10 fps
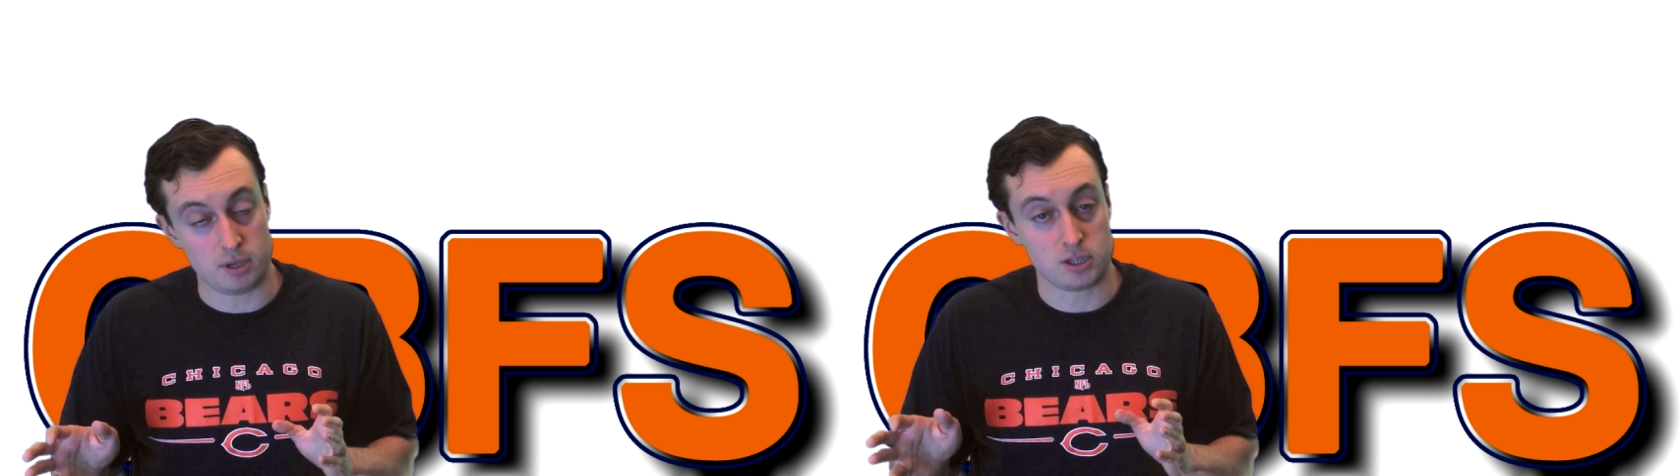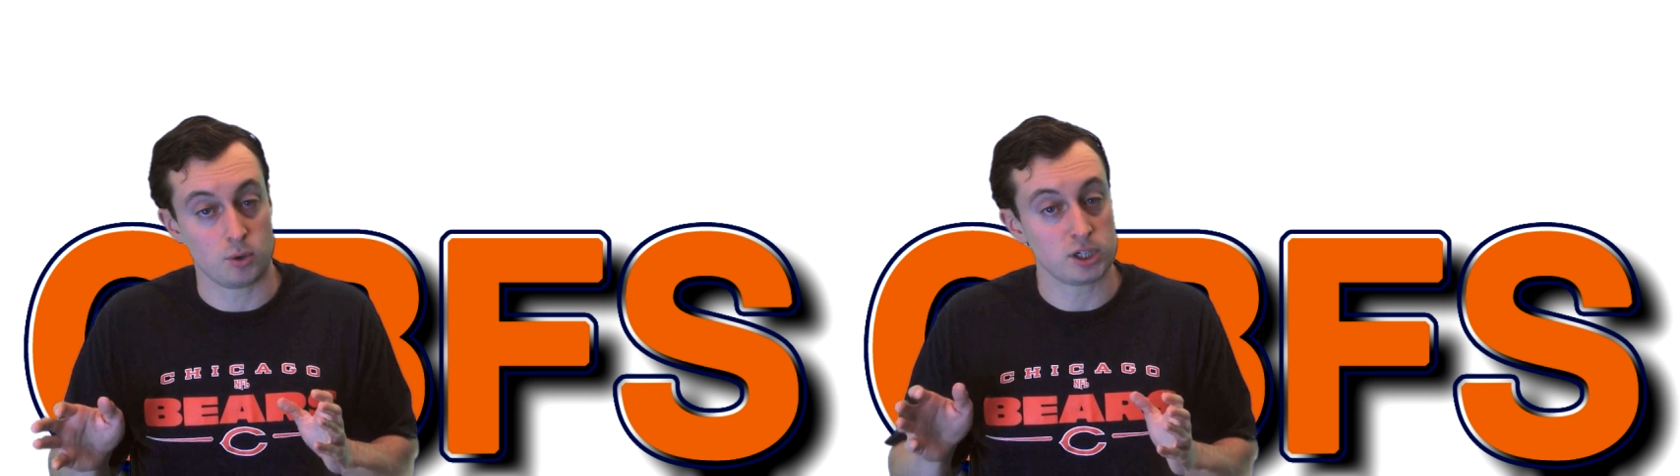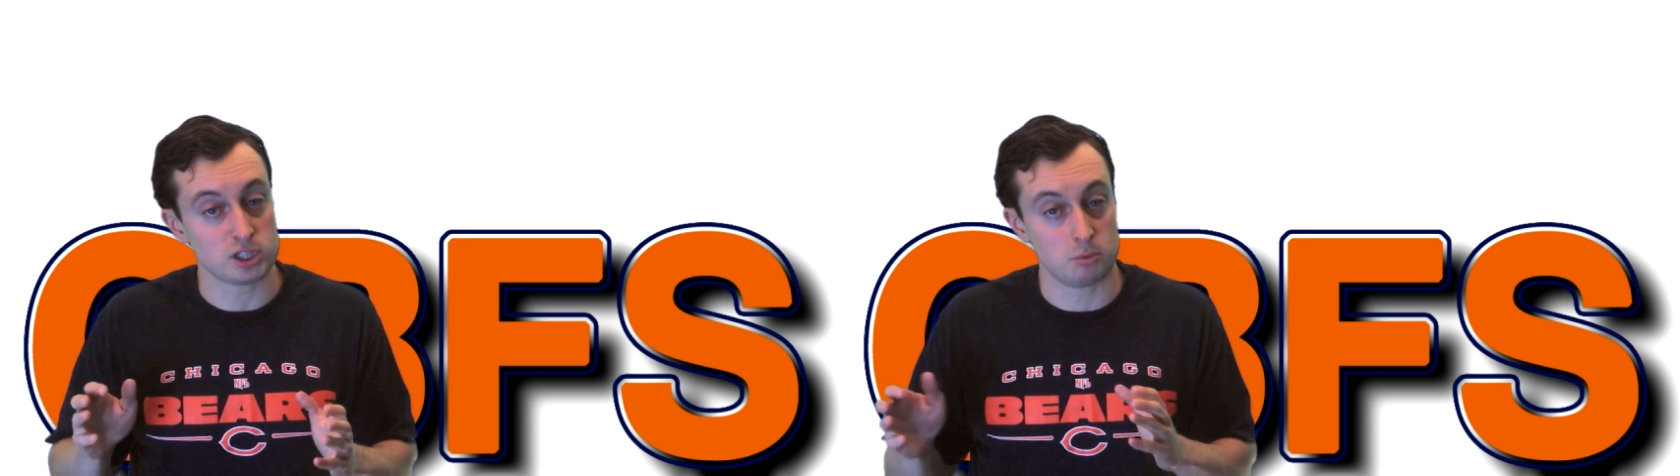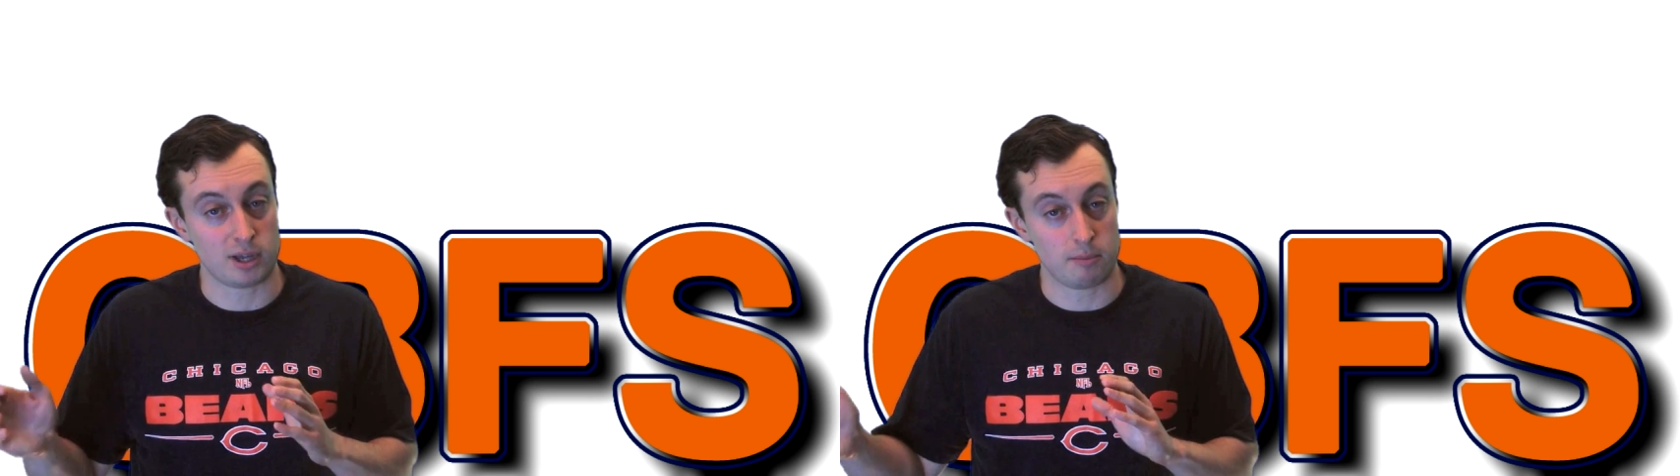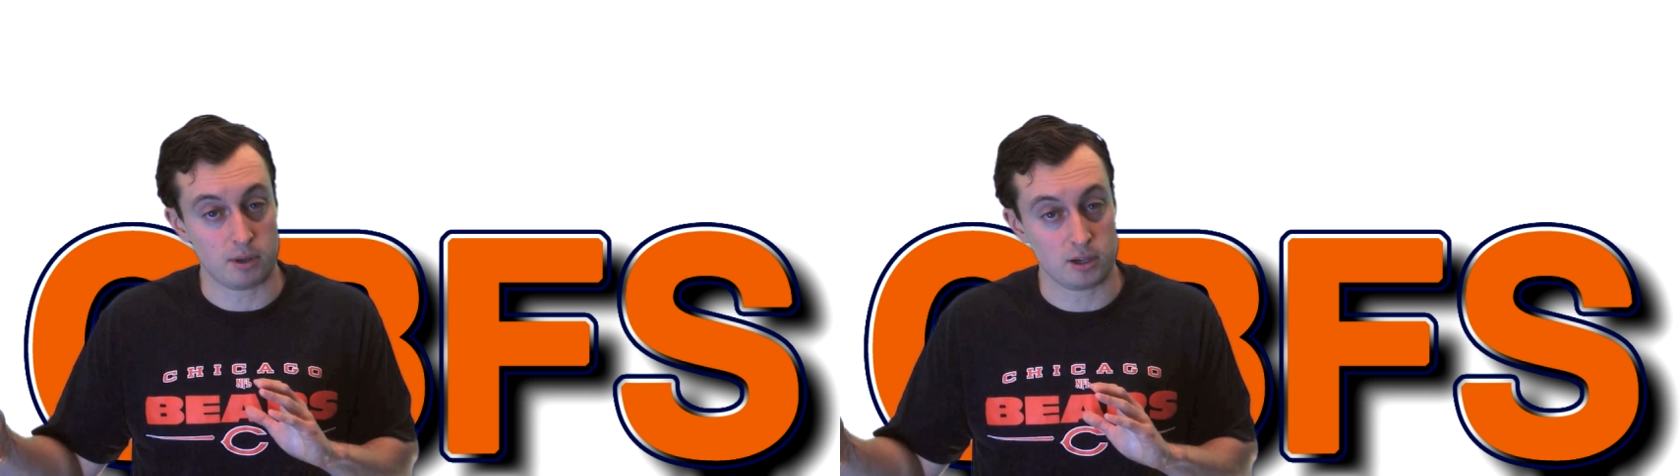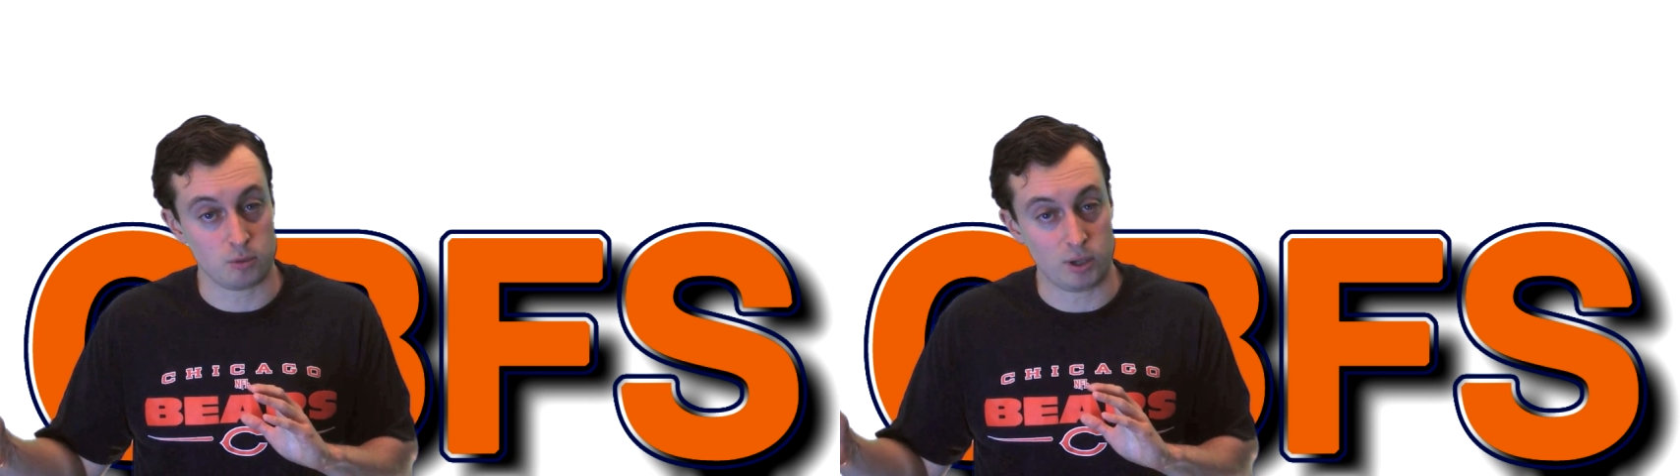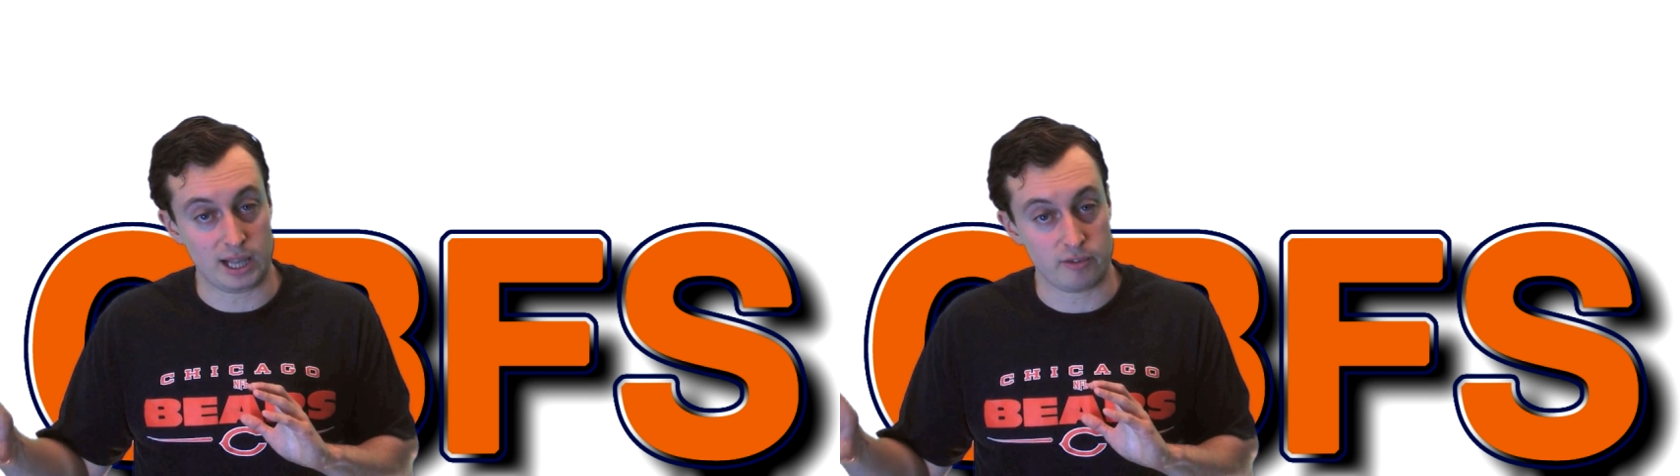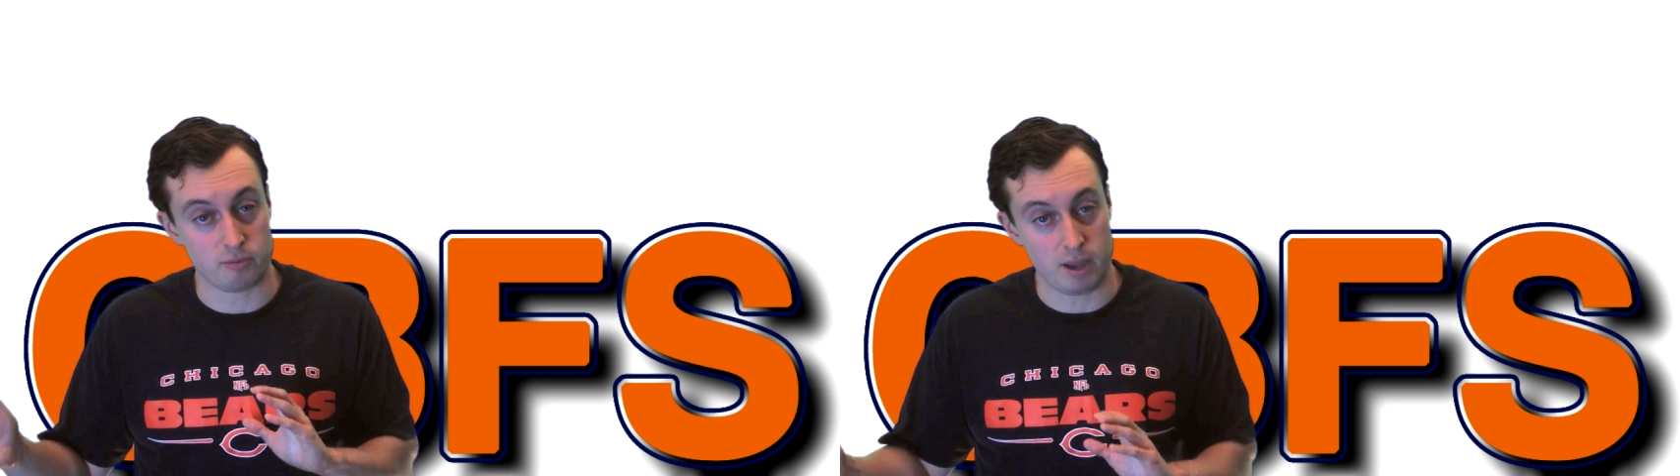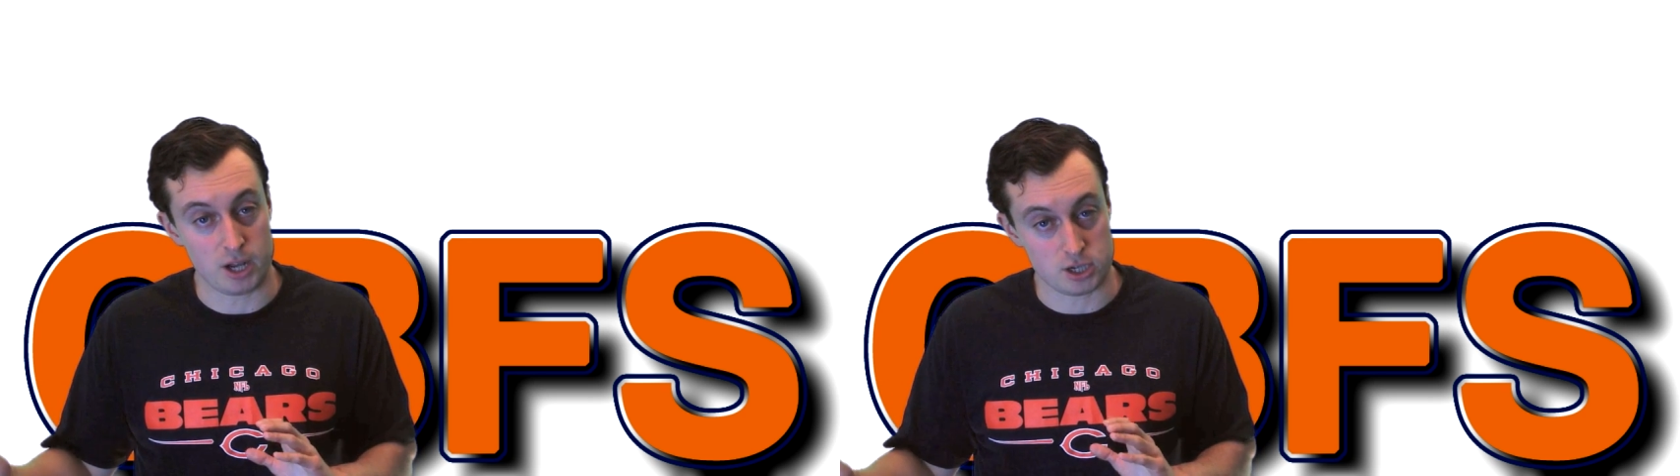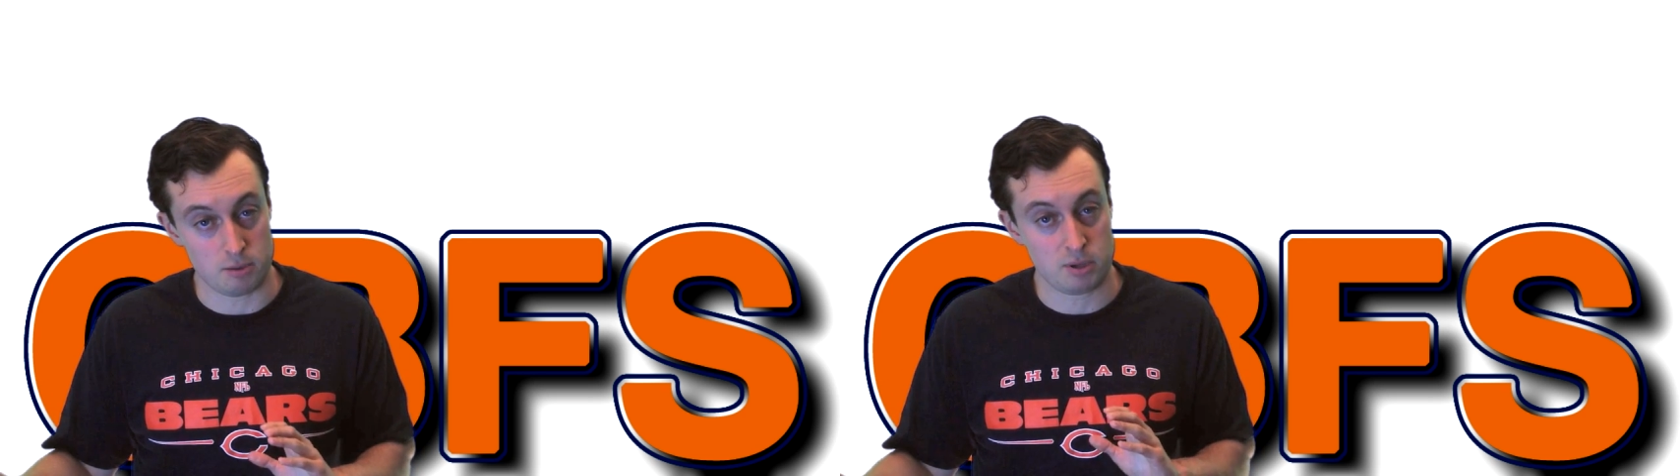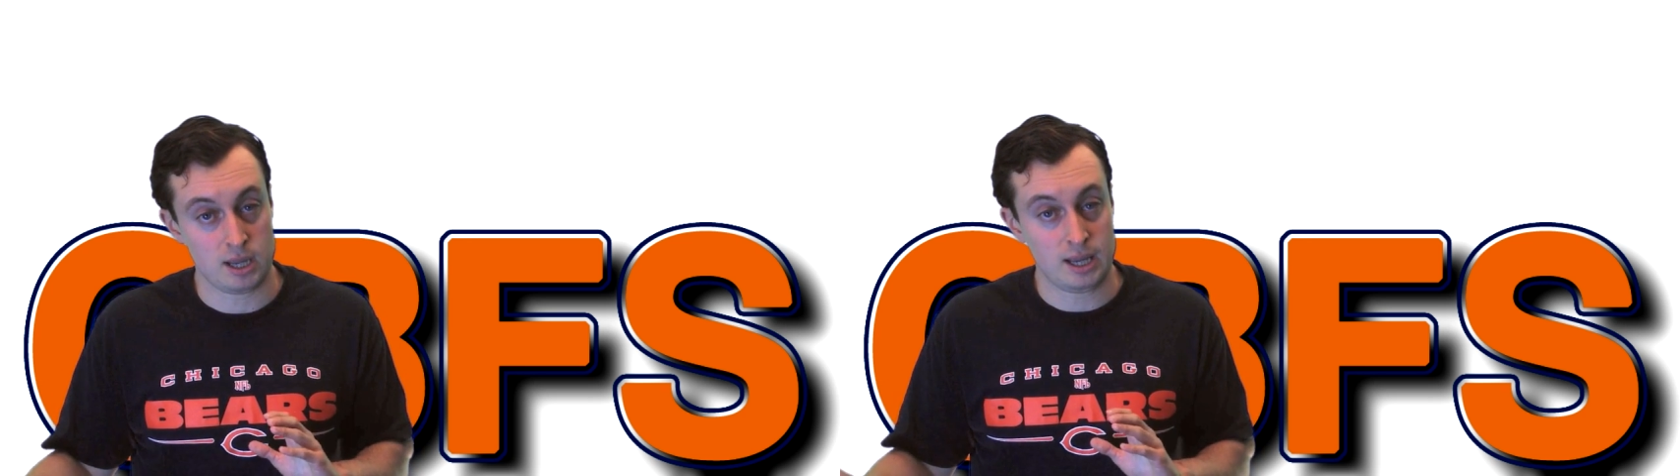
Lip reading: and he's questionable coming into the Week 11 matchup.